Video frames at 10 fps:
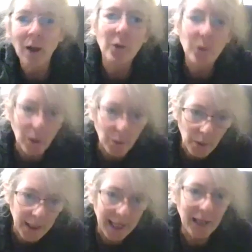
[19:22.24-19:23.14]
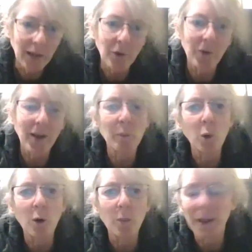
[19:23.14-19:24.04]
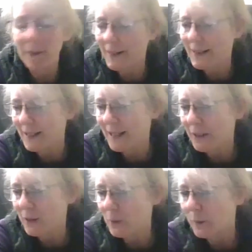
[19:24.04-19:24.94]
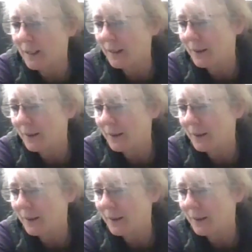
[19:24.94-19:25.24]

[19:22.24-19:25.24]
So again, I'll say more about this next week.